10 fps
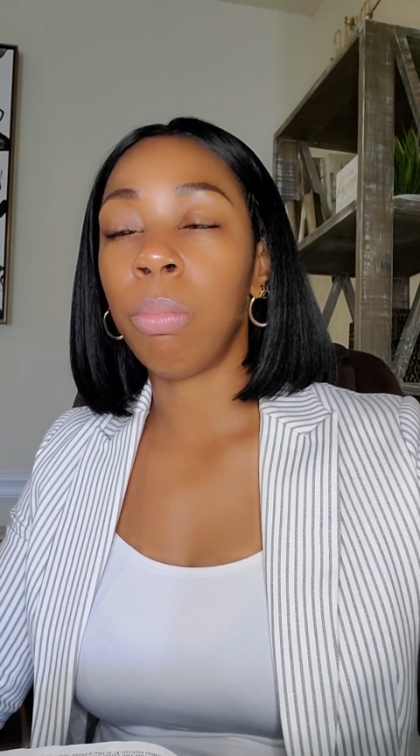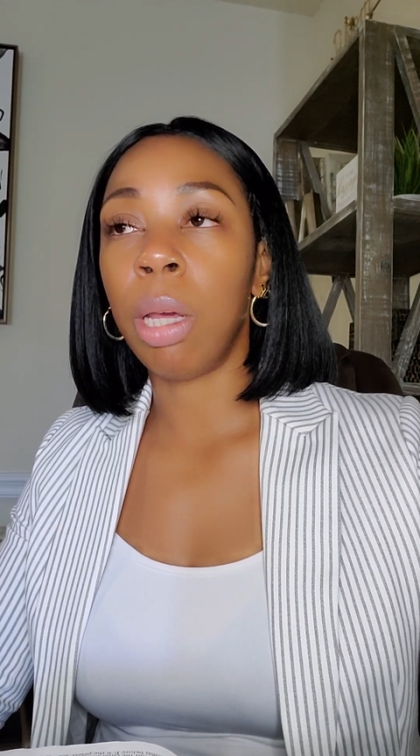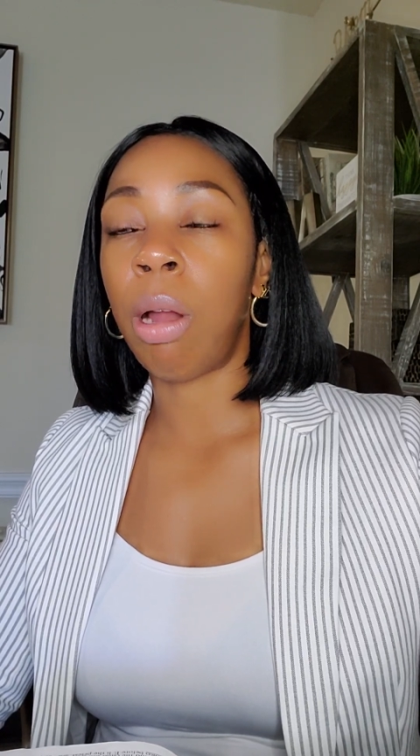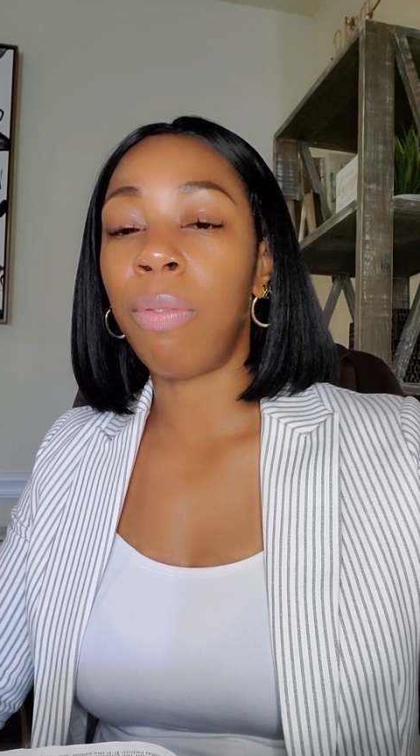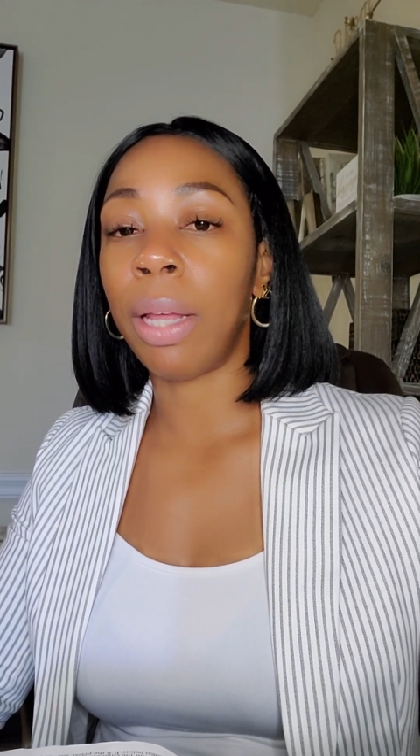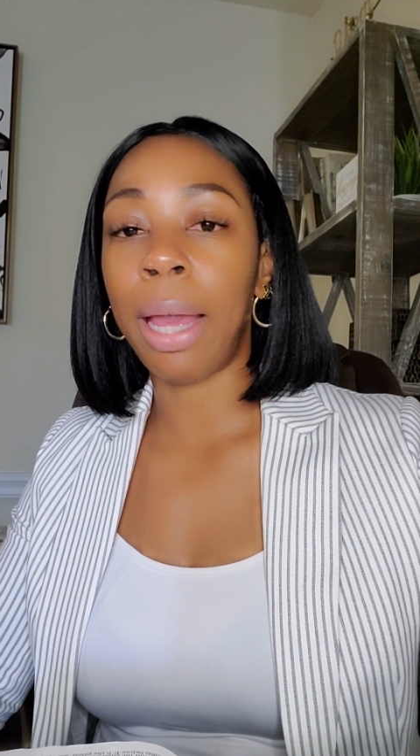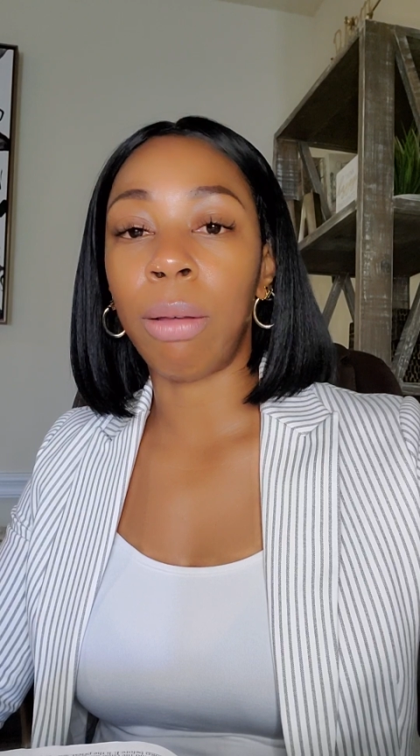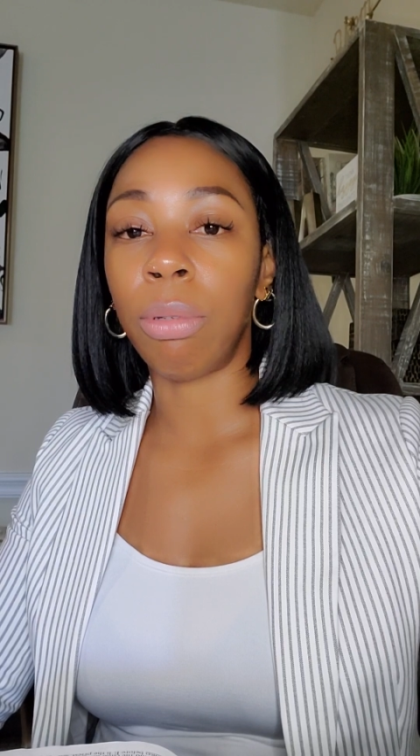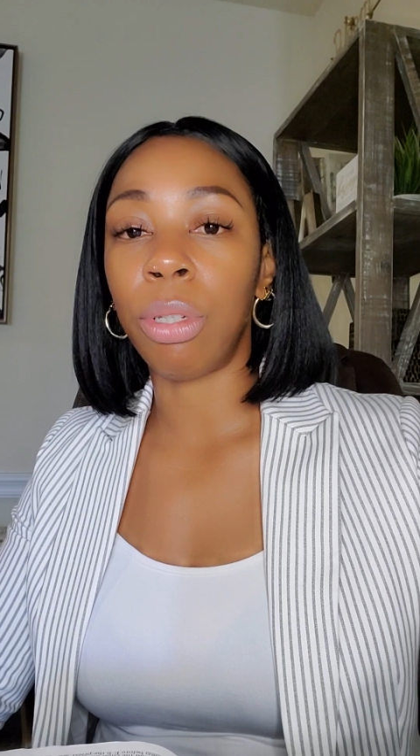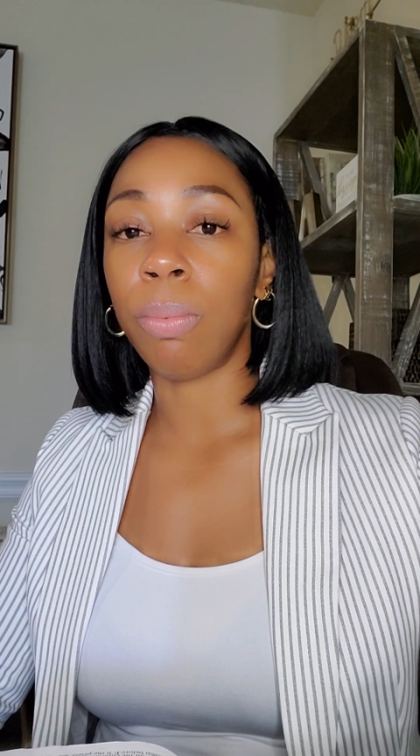get off the
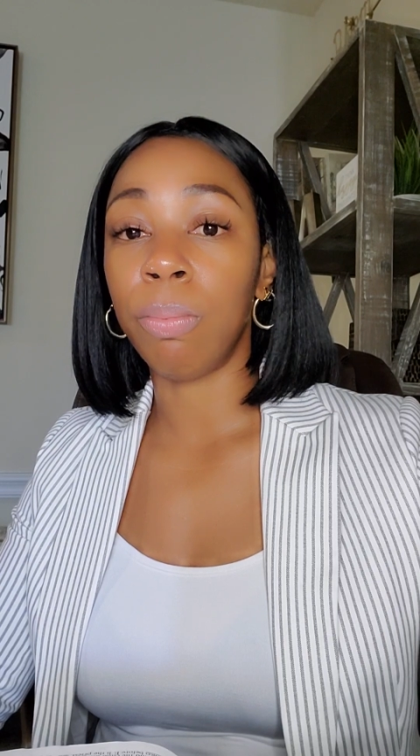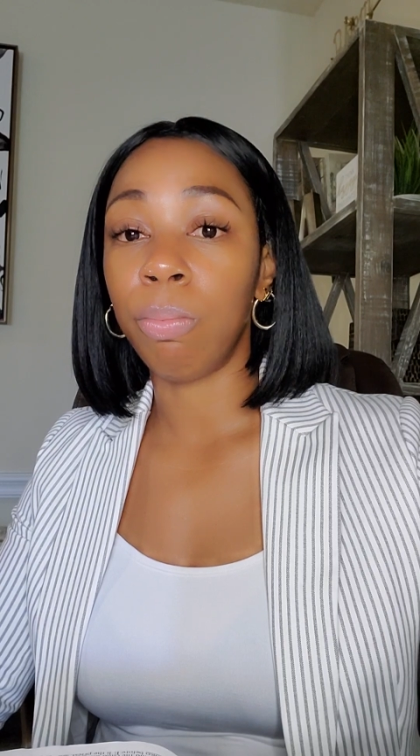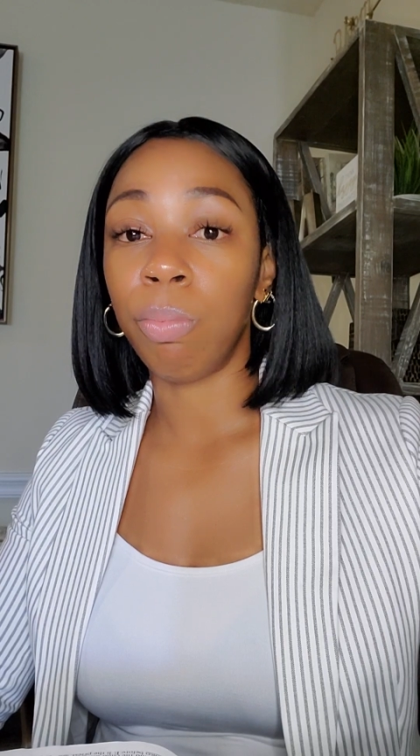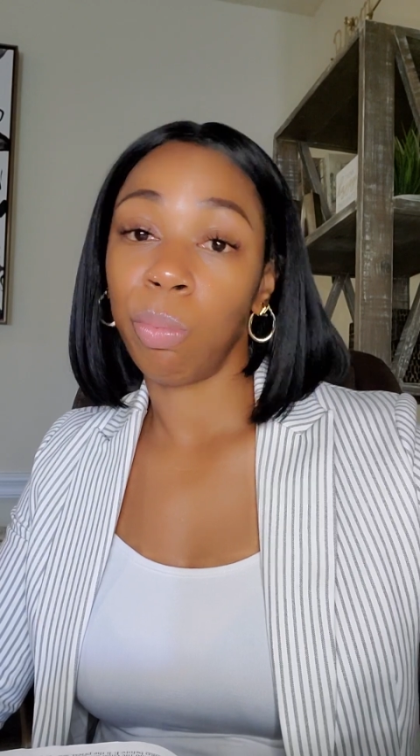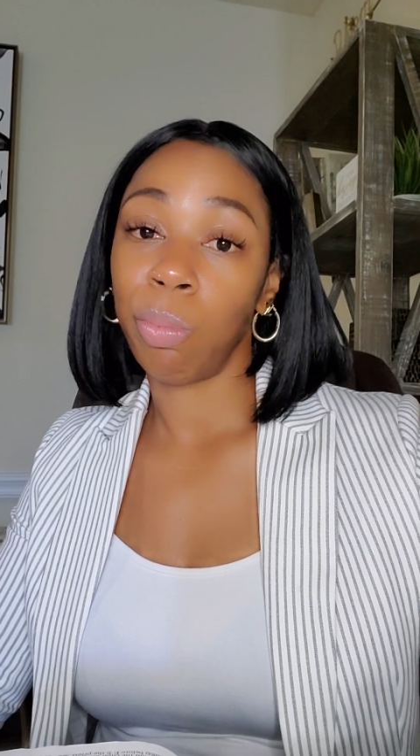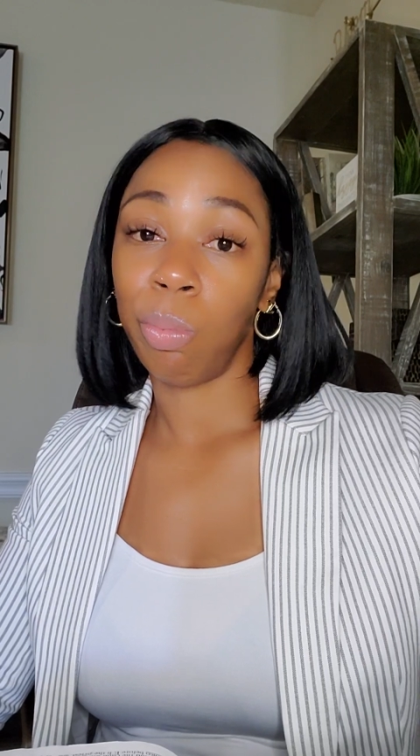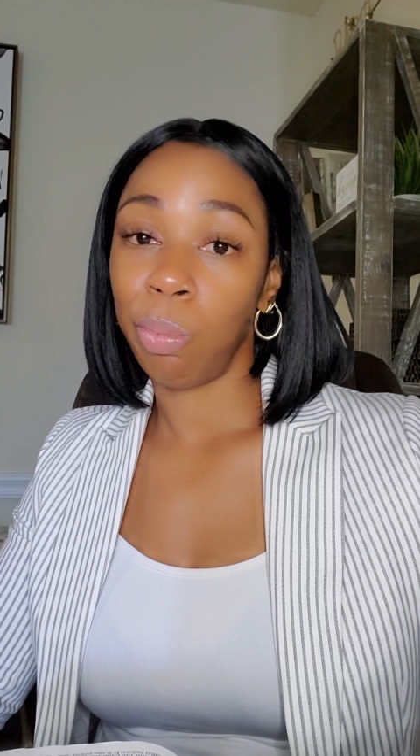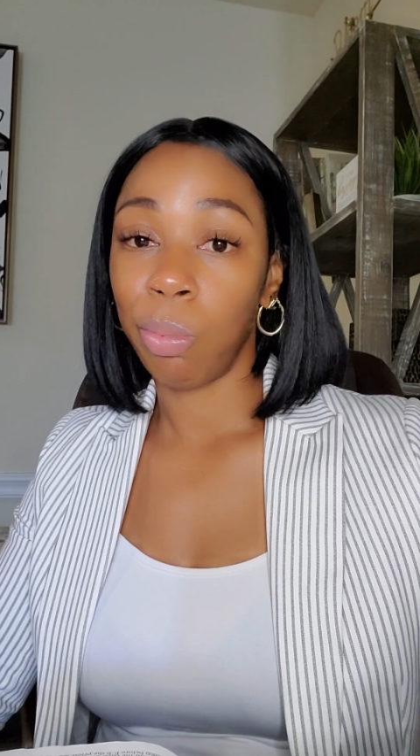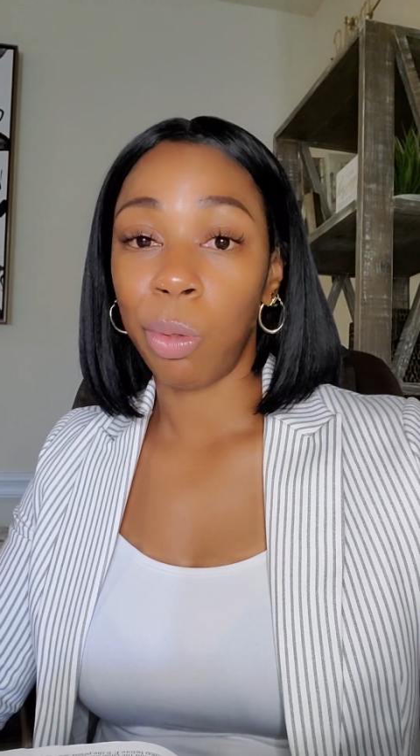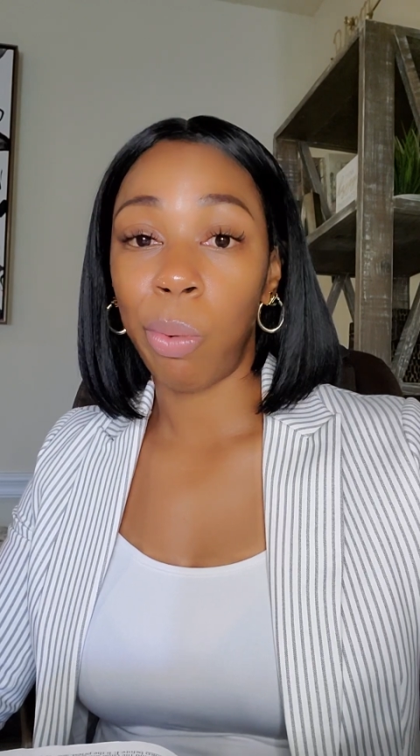couch,
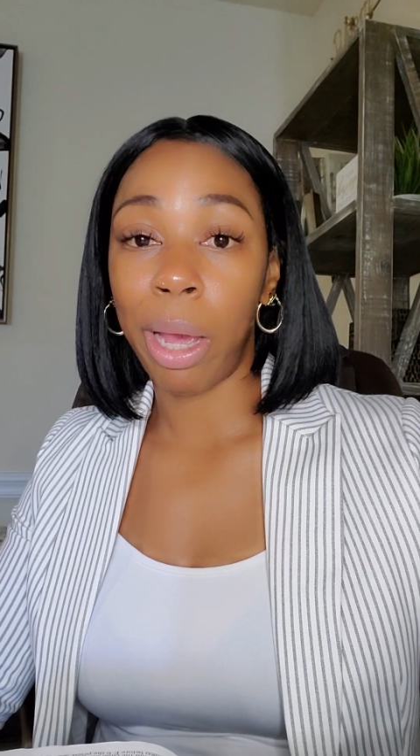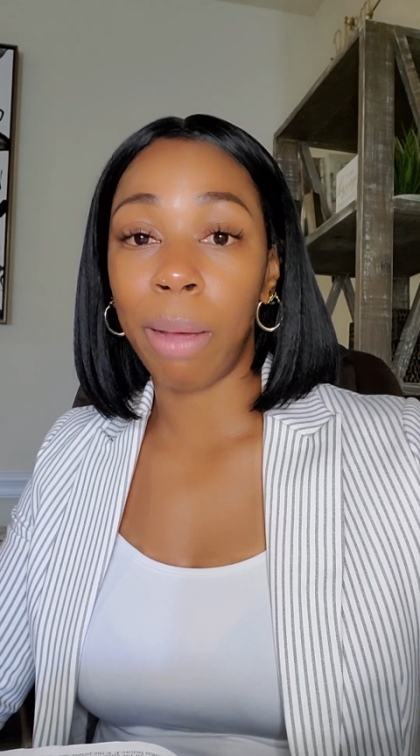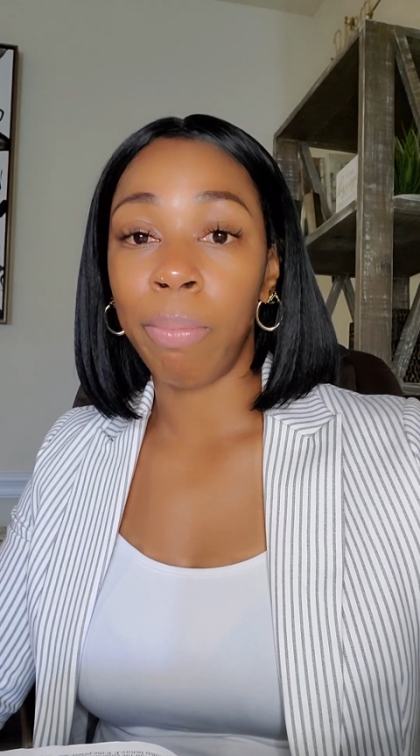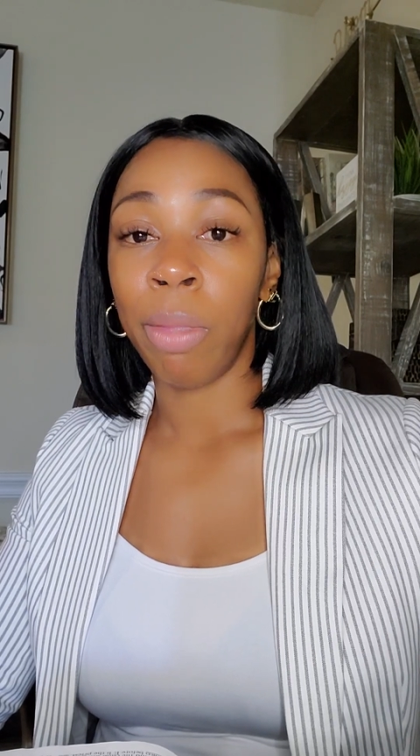right?